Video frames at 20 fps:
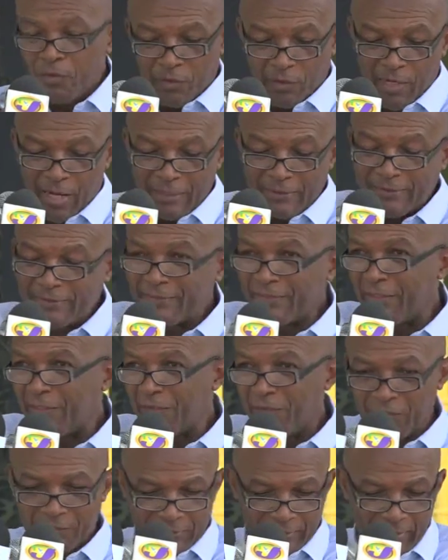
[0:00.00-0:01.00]

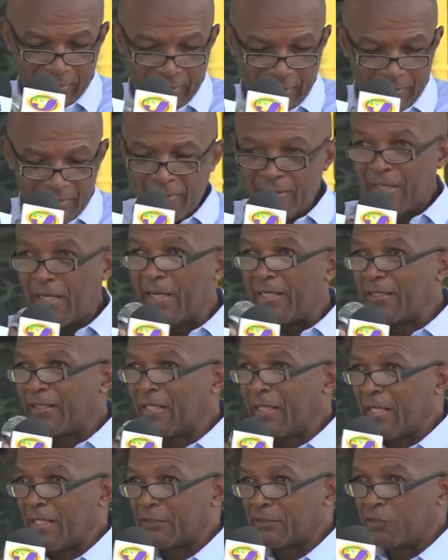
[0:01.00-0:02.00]
continuously
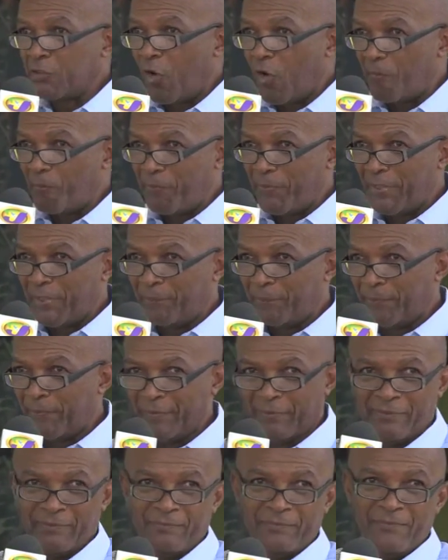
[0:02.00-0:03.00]
engage young people.